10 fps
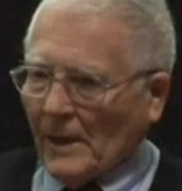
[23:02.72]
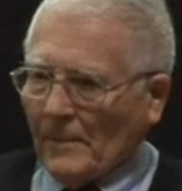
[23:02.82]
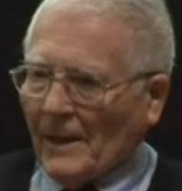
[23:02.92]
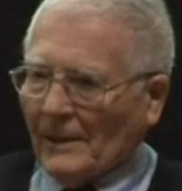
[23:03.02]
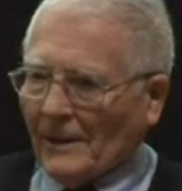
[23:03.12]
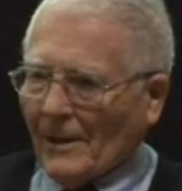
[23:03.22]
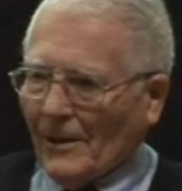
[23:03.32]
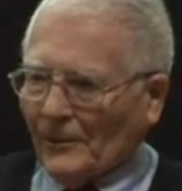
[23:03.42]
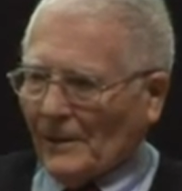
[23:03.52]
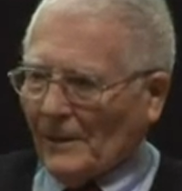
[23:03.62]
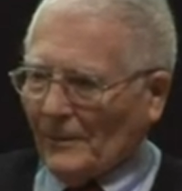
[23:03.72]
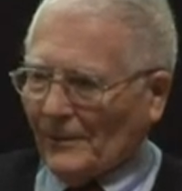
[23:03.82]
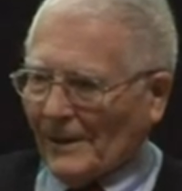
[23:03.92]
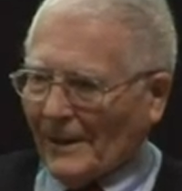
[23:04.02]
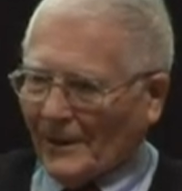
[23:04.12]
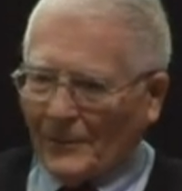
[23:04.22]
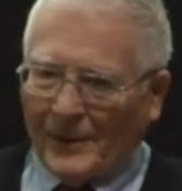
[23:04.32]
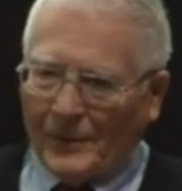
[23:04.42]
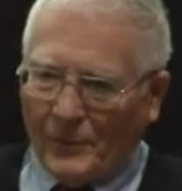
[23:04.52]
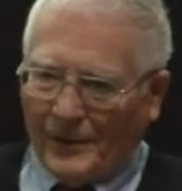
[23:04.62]
was I made a ghastly mistake,
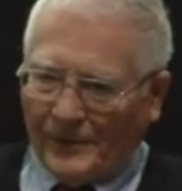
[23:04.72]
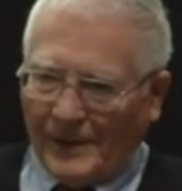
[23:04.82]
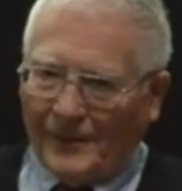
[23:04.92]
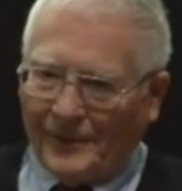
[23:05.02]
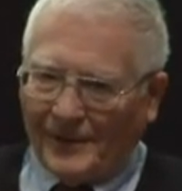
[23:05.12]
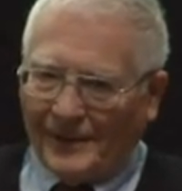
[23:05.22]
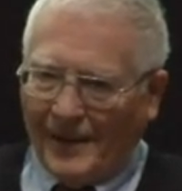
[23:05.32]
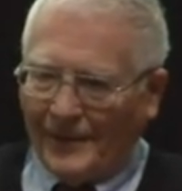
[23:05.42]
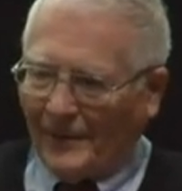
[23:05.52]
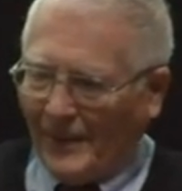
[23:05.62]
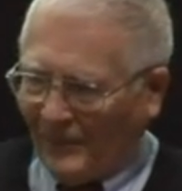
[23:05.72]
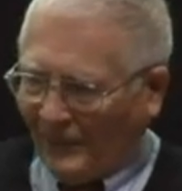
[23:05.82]
one always does in life.